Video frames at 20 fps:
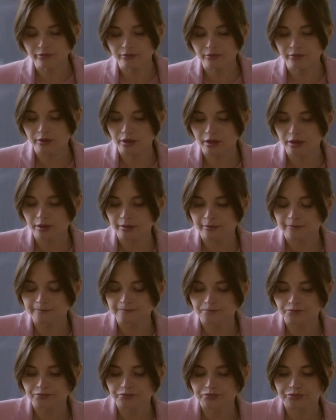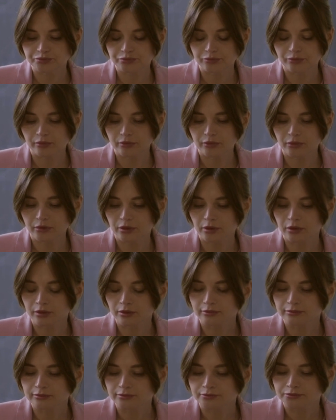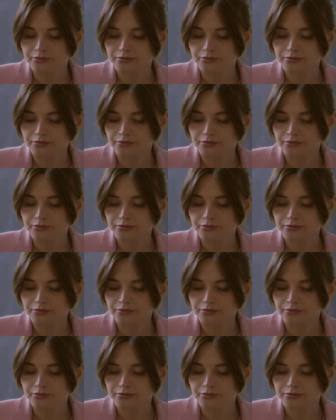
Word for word: share a meal with someone.